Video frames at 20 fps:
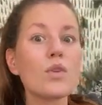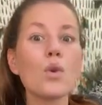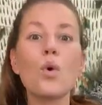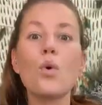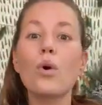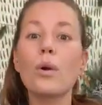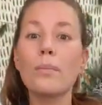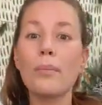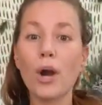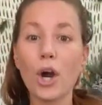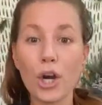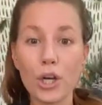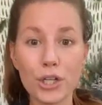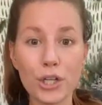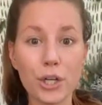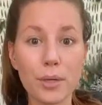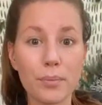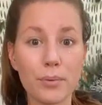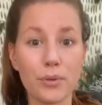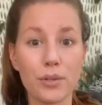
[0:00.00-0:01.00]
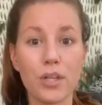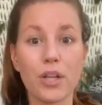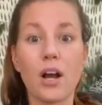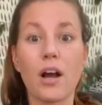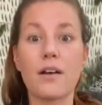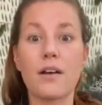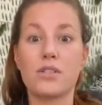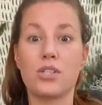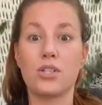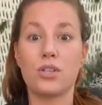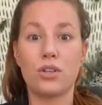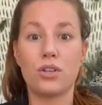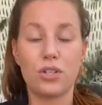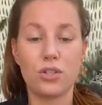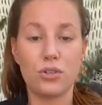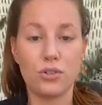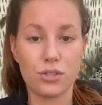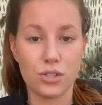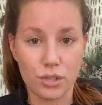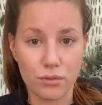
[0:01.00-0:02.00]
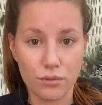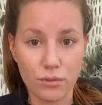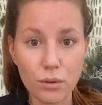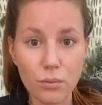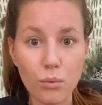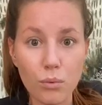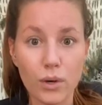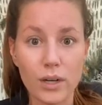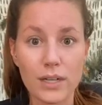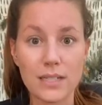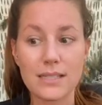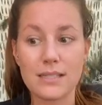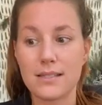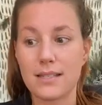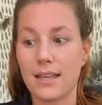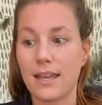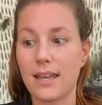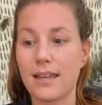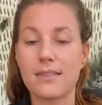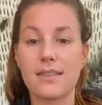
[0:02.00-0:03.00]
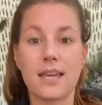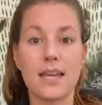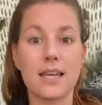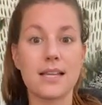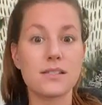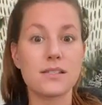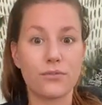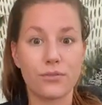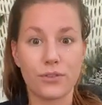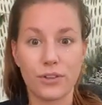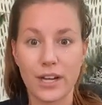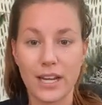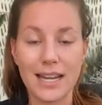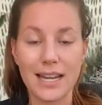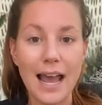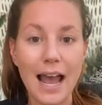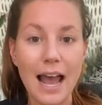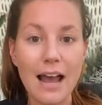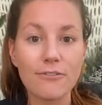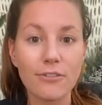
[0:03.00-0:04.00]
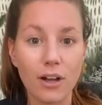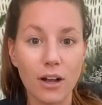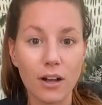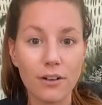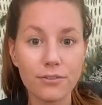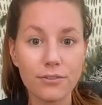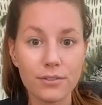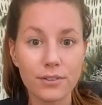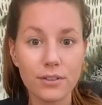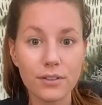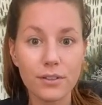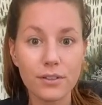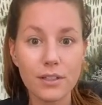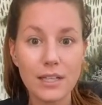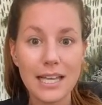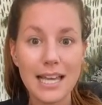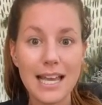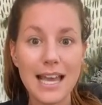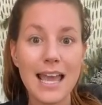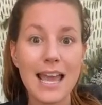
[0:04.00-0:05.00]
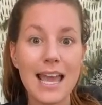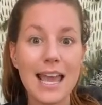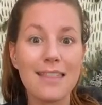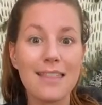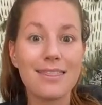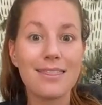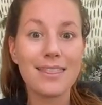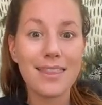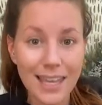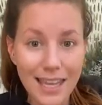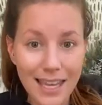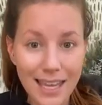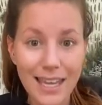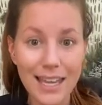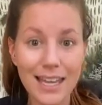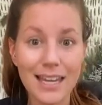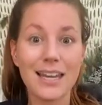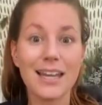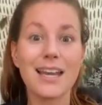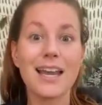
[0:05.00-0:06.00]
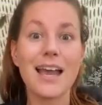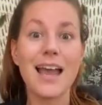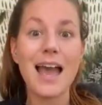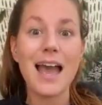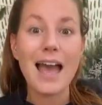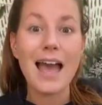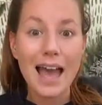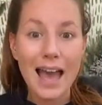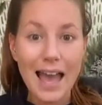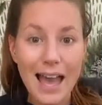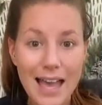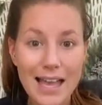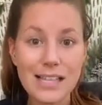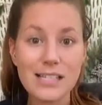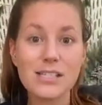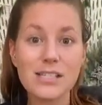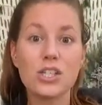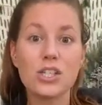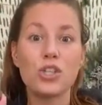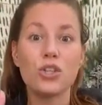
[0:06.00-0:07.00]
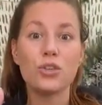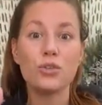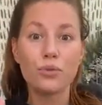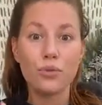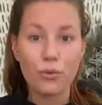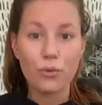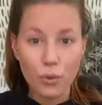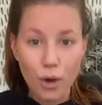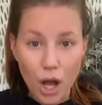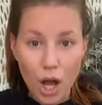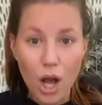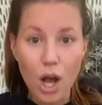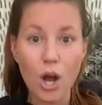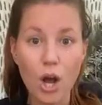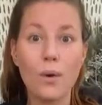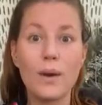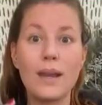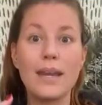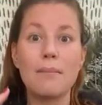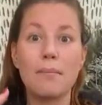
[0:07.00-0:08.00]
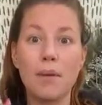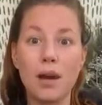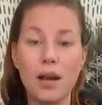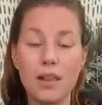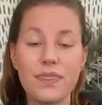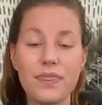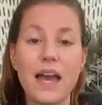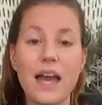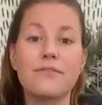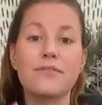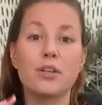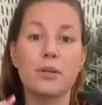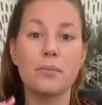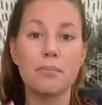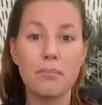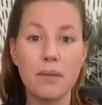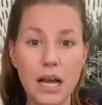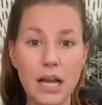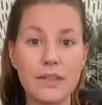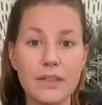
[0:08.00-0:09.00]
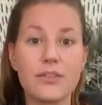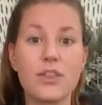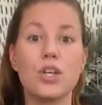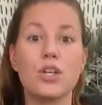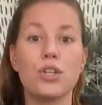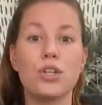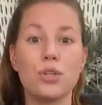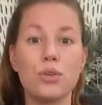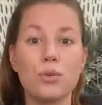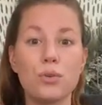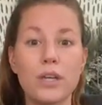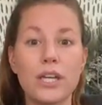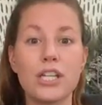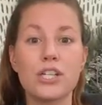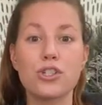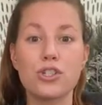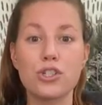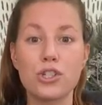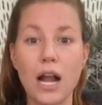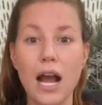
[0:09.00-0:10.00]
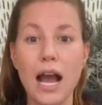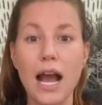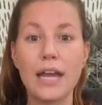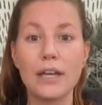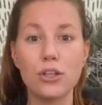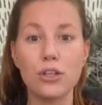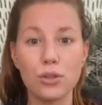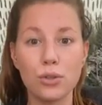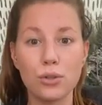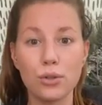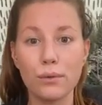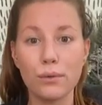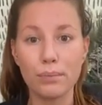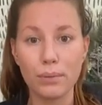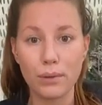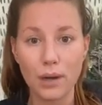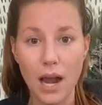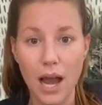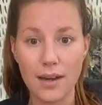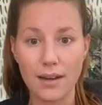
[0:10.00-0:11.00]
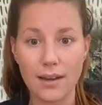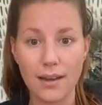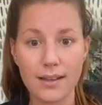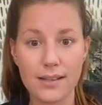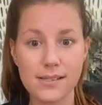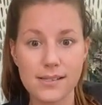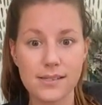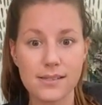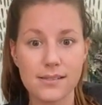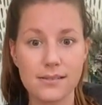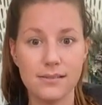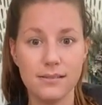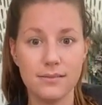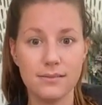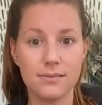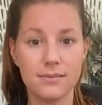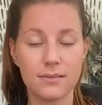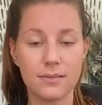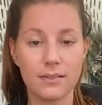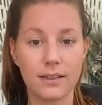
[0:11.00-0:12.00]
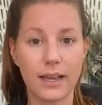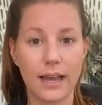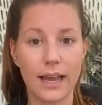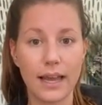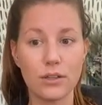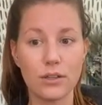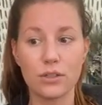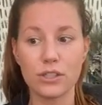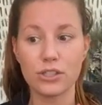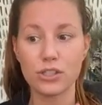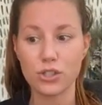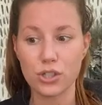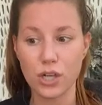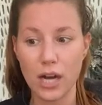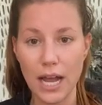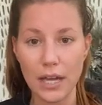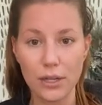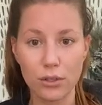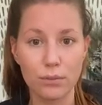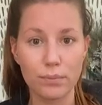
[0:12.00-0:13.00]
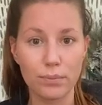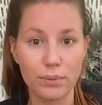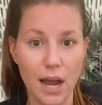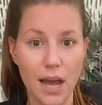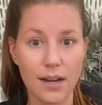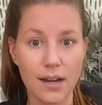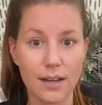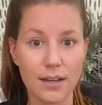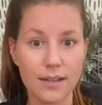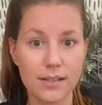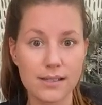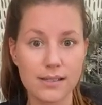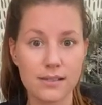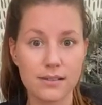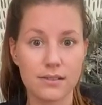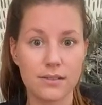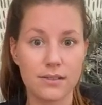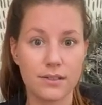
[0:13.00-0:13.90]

Or party your booty off so you can use your rewards to get things free and half off. And then as you grow and month after month, you can try new products. Okay? You can try new products.